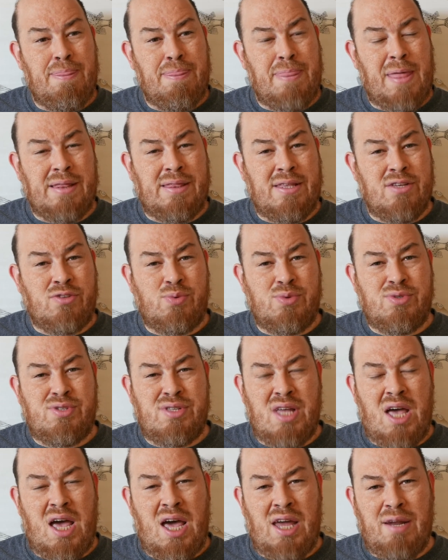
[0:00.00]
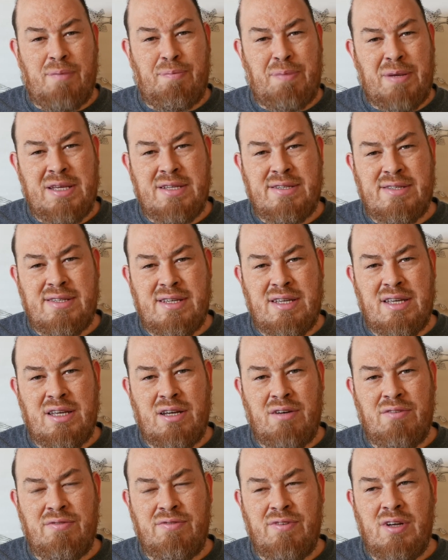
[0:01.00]
that this was not a PC
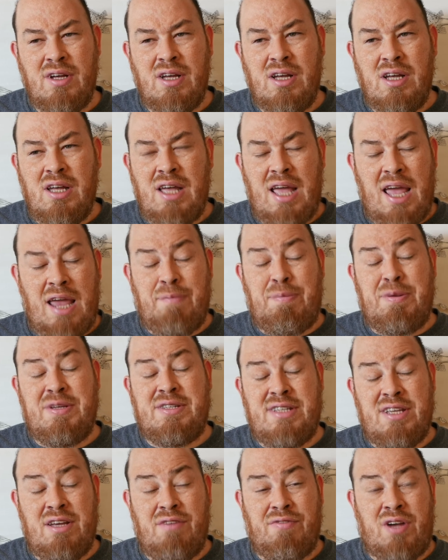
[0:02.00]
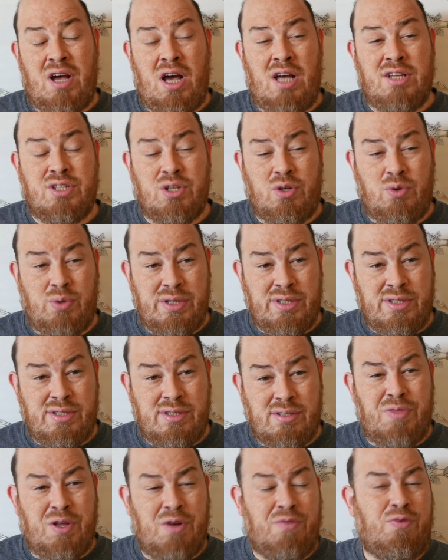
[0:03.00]
of NPC of consequence,
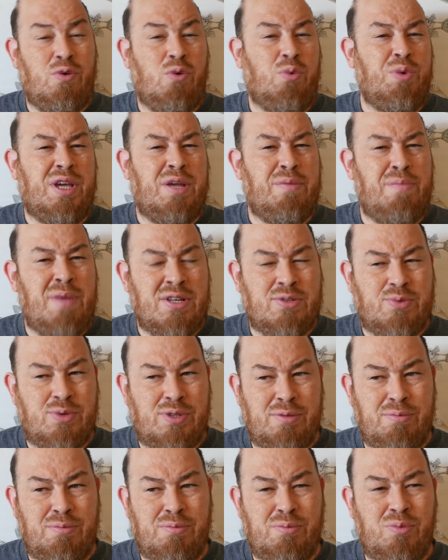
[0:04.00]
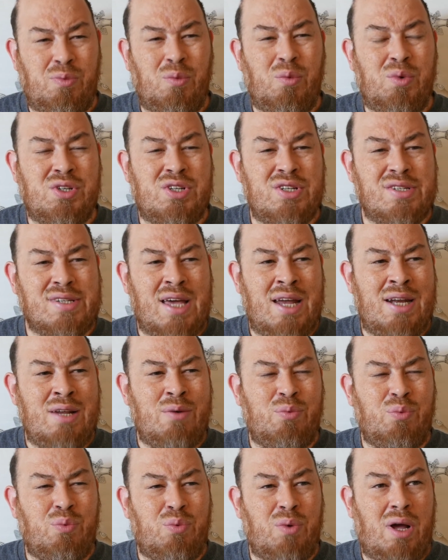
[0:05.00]
therefore we can mess with them, which is kind
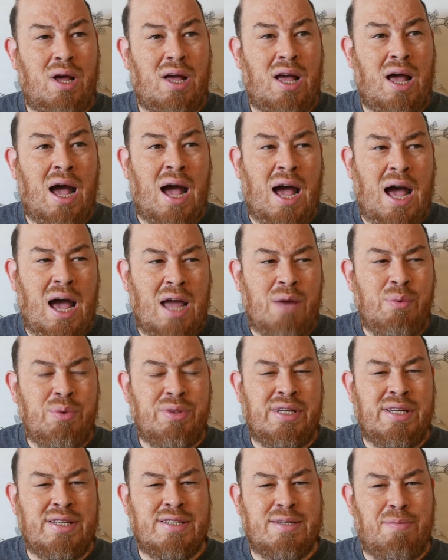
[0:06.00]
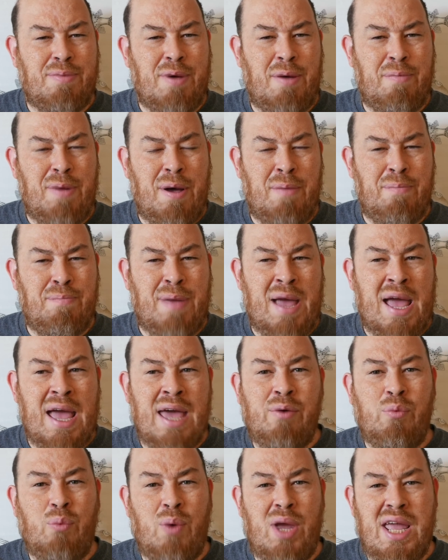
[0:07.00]
of, I would think is a, a, a
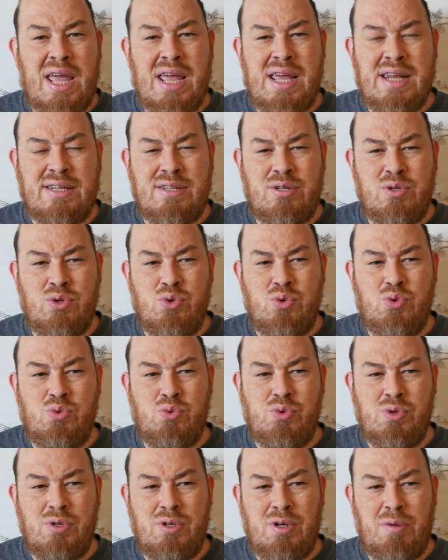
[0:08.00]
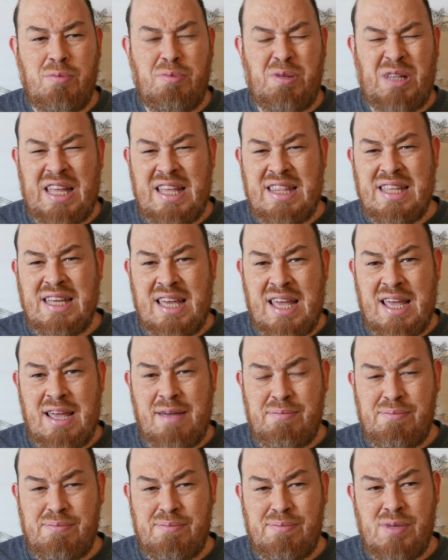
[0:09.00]
bad way to play the game,
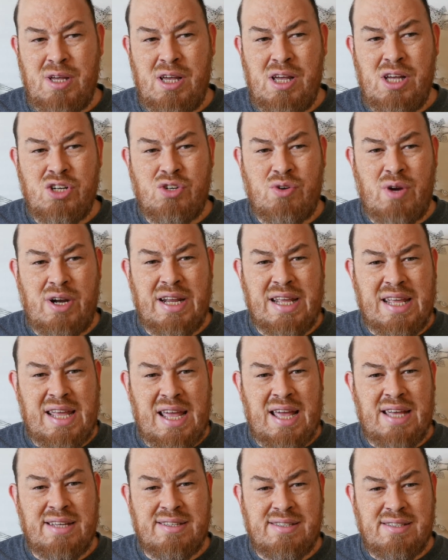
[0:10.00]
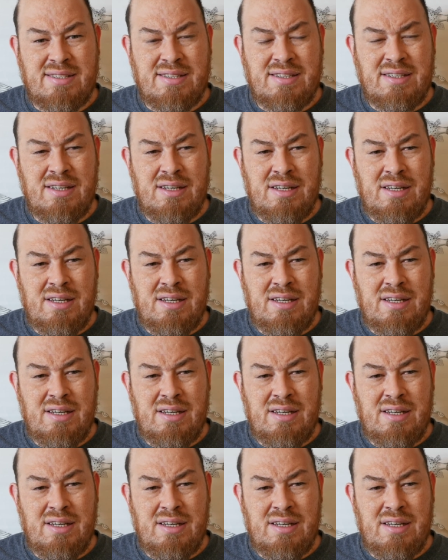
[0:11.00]
trying to guess.